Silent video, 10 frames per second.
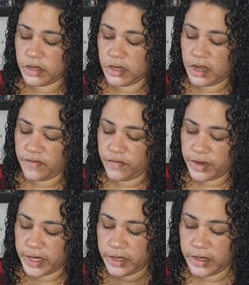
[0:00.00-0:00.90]
I've
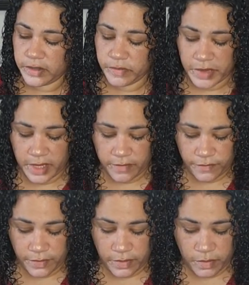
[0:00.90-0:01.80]
wanted this plant
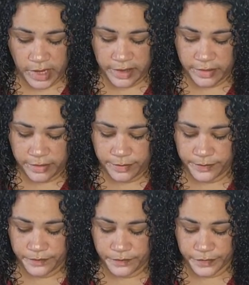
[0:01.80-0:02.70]
for a while,
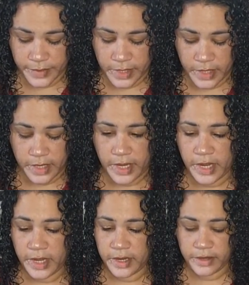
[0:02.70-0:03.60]

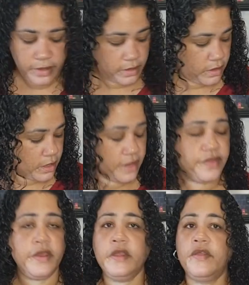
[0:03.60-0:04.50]
and I
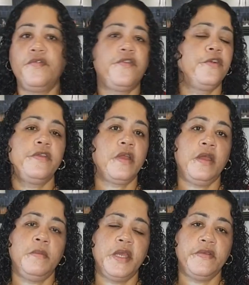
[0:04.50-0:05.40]
think the first
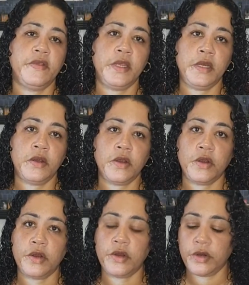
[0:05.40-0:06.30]
time I seen
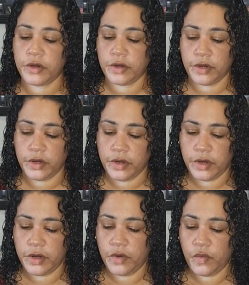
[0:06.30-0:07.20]
her
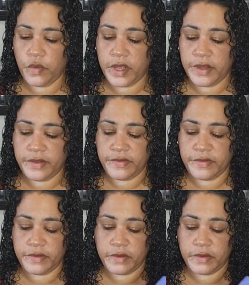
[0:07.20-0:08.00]
was